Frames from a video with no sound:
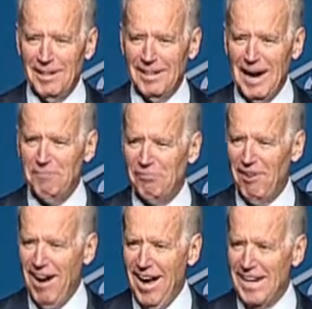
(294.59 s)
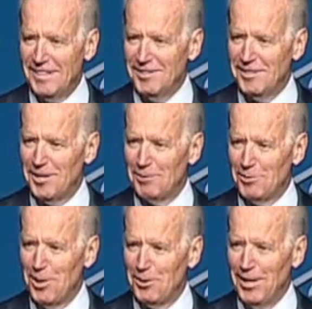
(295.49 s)
I'm fine. There's nothing
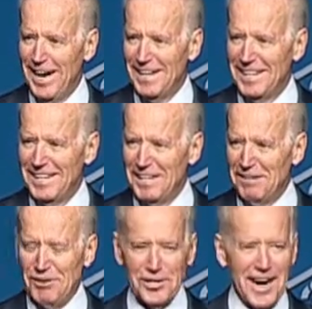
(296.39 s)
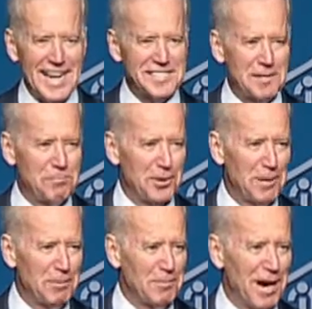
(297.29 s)
wrong with that. If you guys can put up
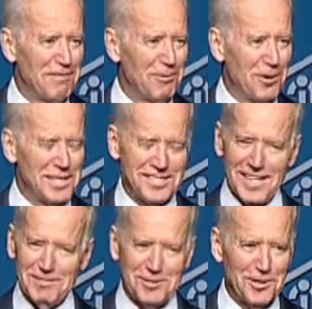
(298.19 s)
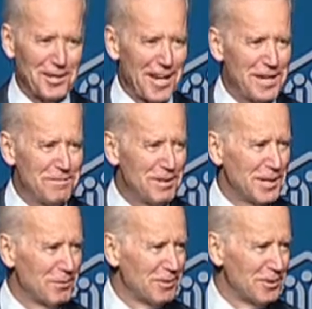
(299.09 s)
with my voice, I'm sure glad to be
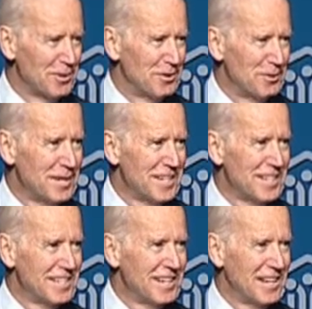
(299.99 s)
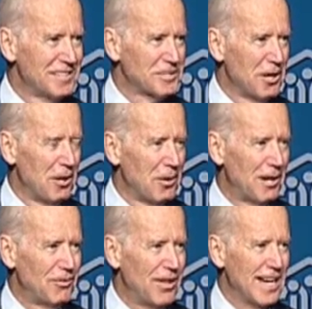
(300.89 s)
here with you. So
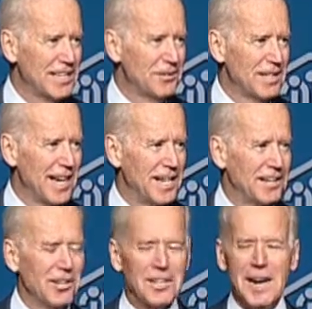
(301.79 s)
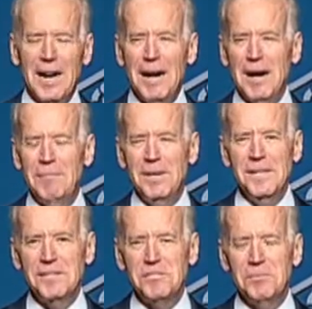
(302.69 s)
thank you again. And look, I mean
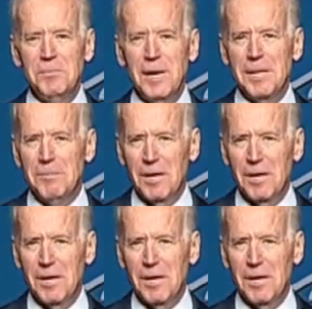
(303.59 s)
this from the bottom of my